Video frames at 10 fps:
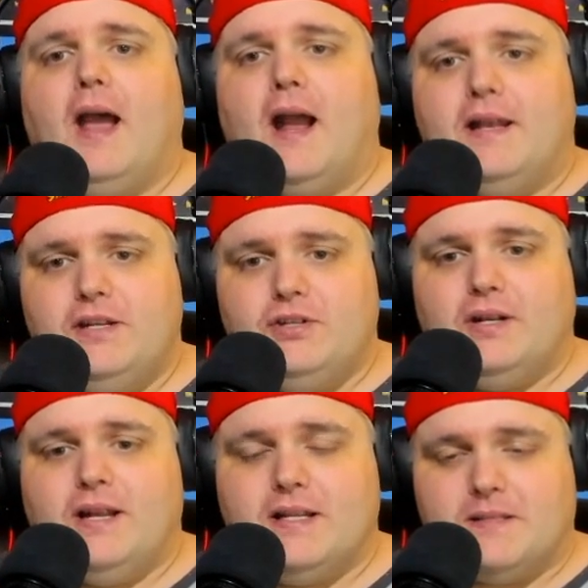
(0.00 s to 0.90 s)
I need you
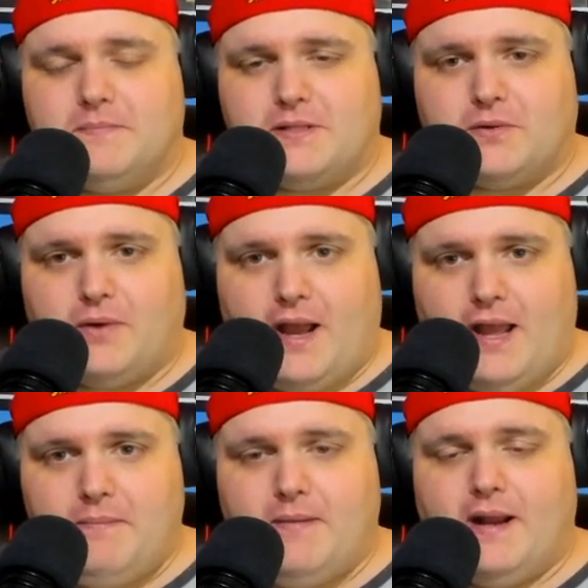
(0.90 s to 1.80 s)
to hit
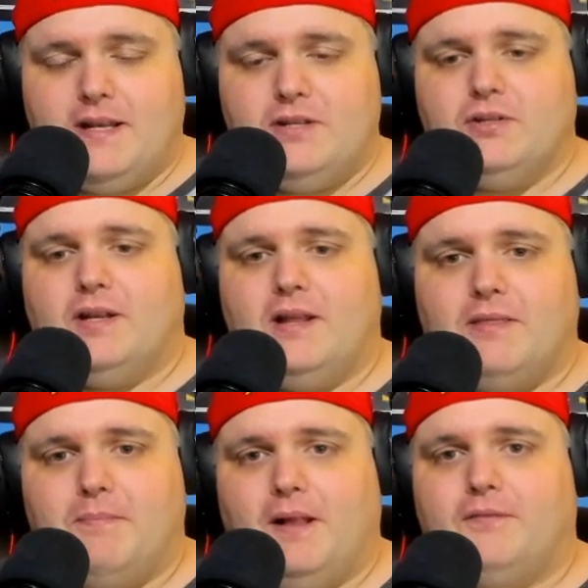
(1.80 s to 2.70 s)
subscribe. I need you to hit
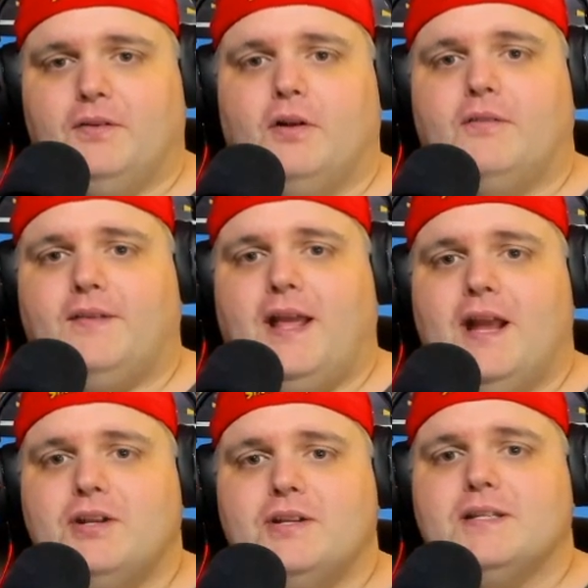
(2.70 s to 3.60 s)
the bell for
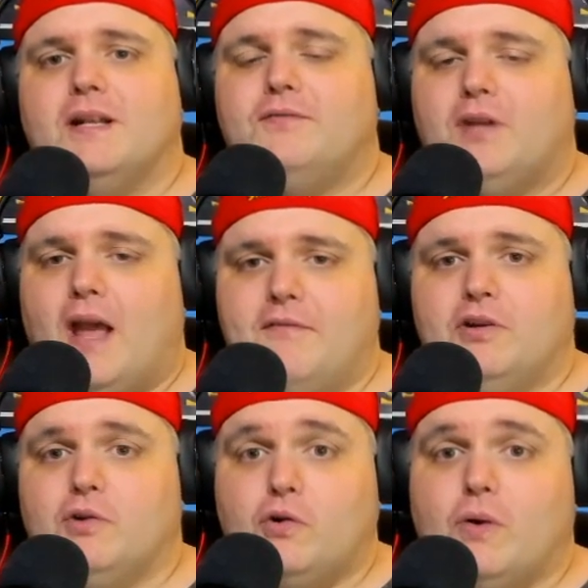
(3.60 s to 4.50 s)
notifications. And if you have any
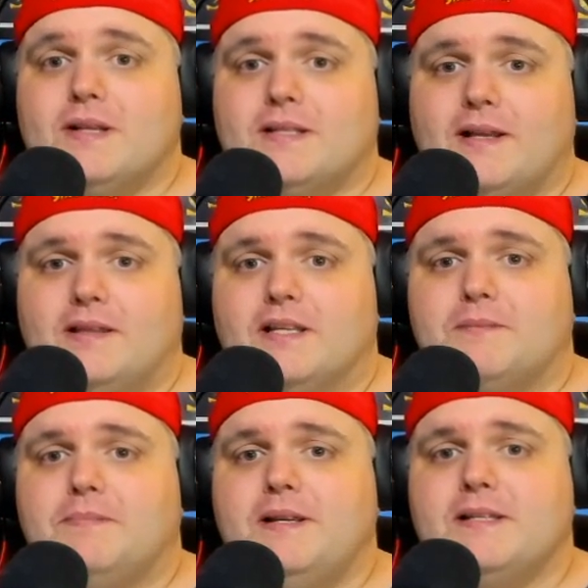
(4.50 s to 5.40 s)
requests like this,
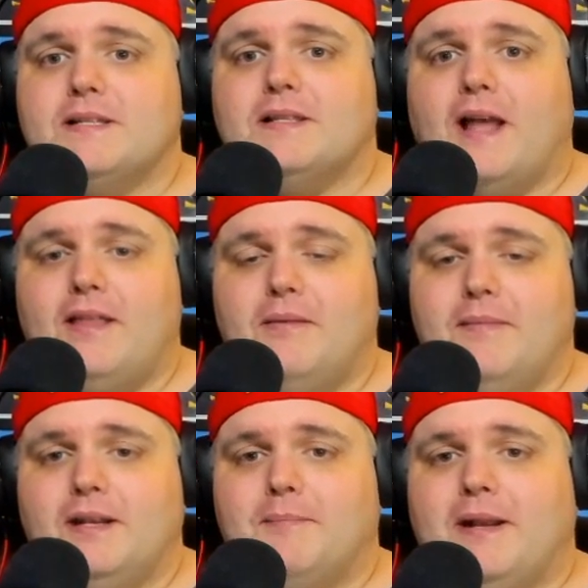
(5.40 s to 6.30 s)
please slide them
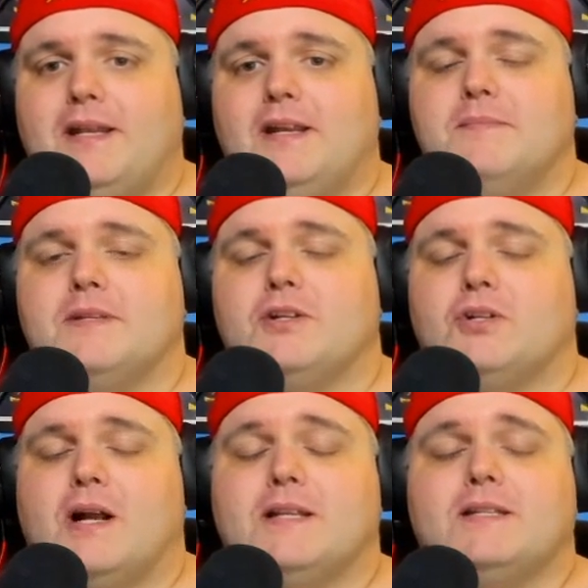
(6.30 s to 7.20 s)
into my DMs at
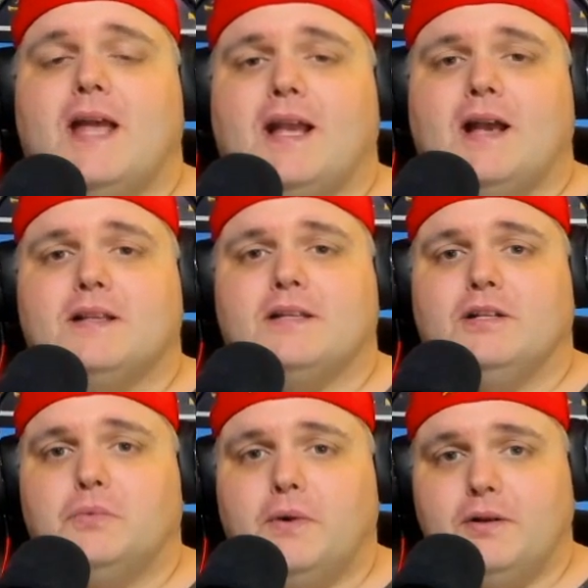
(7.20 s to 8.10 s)
Shaun Stackhouse
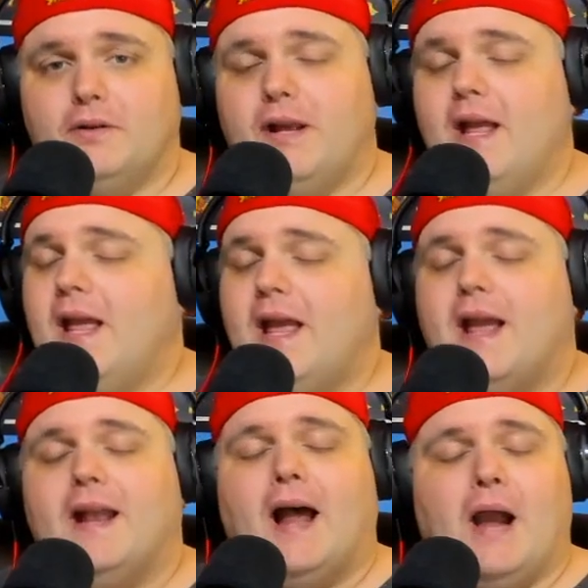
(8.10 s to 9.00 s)
on Twitter,
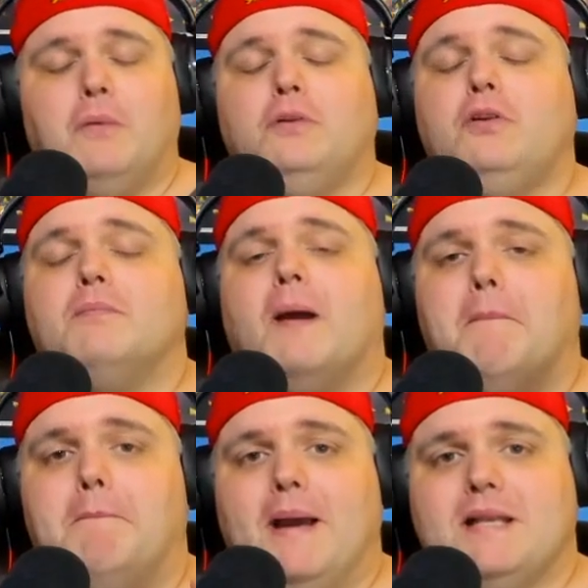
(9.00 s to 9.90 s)
and I will do my
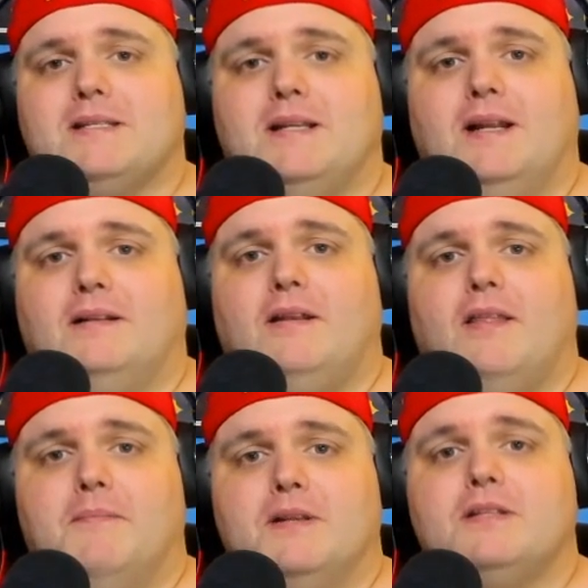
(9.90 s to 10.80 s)
best to get to
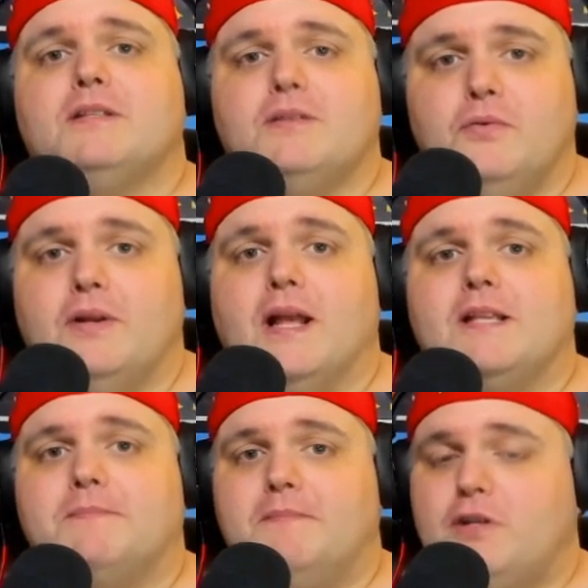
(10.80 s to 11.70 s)
them as soon
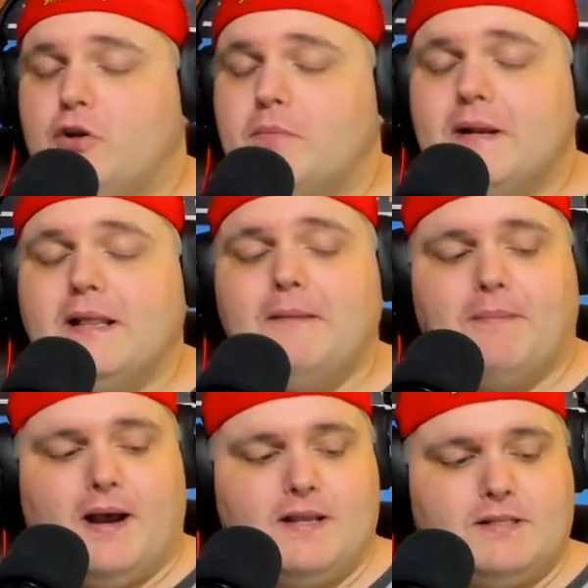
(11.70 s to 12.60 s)
as humanly
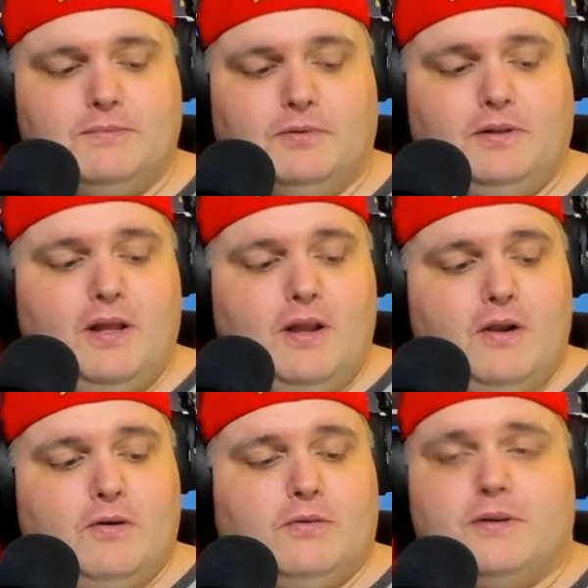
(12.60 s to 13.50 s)
possible
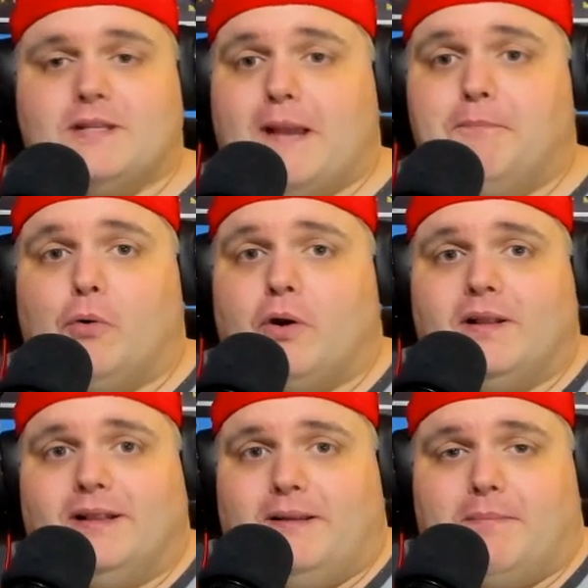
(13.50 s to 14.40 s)
or
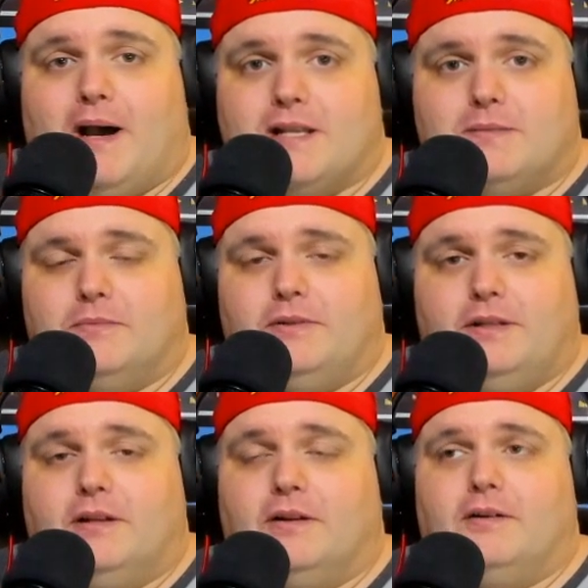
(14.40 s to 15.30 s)
cyborgly possible.
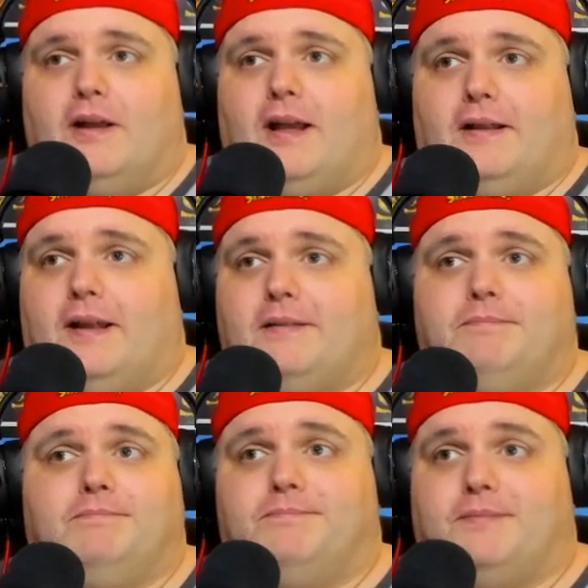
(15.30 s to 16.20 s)
You know, I, I
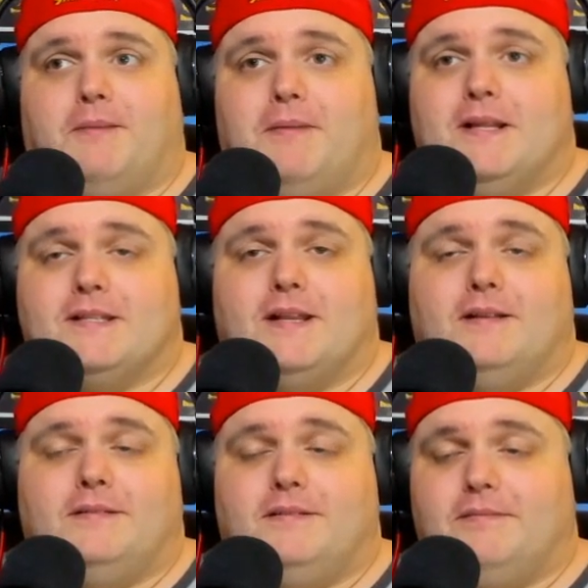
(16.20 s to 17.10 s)
depends
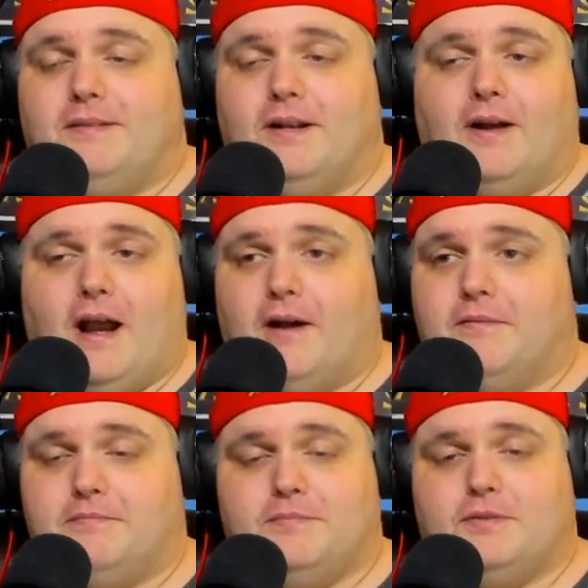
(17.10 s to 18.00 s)
on you know how
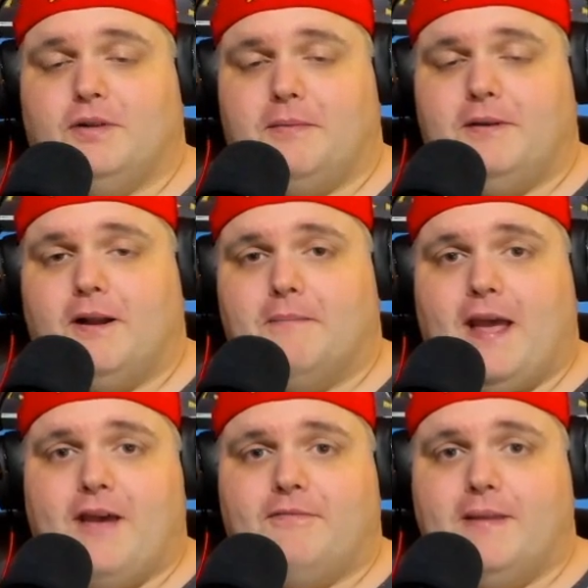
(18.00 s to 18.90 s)
soon I become
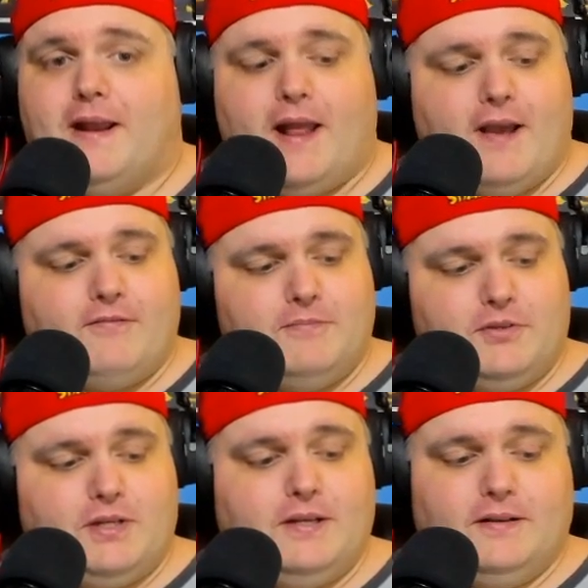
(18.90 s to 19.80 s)
half man, half
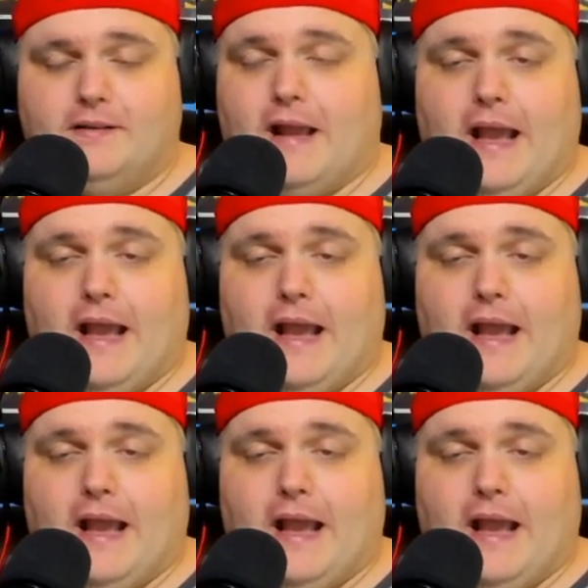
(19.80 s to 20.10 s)
machine.